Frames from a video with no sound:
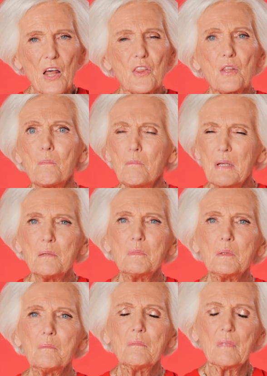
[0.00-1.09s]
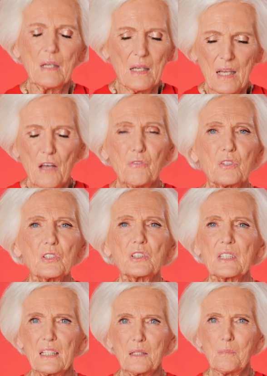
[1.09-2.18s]
The minimum effort
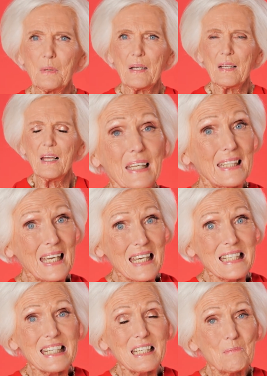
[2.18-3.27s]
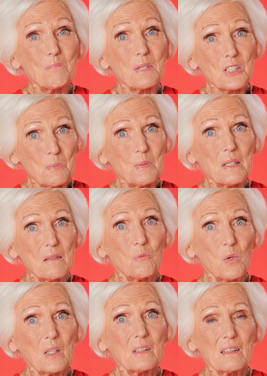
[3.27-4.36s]
canapé. Again, it must be
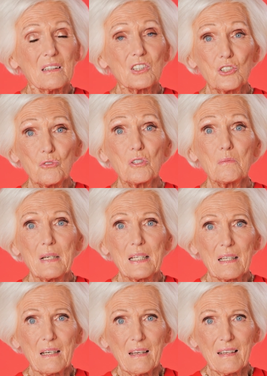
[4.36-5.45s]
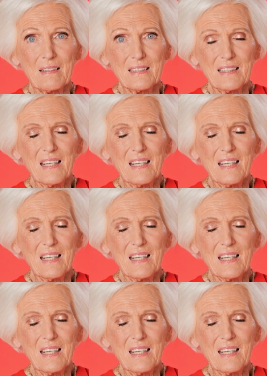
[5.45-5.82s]
one that you can make ahead.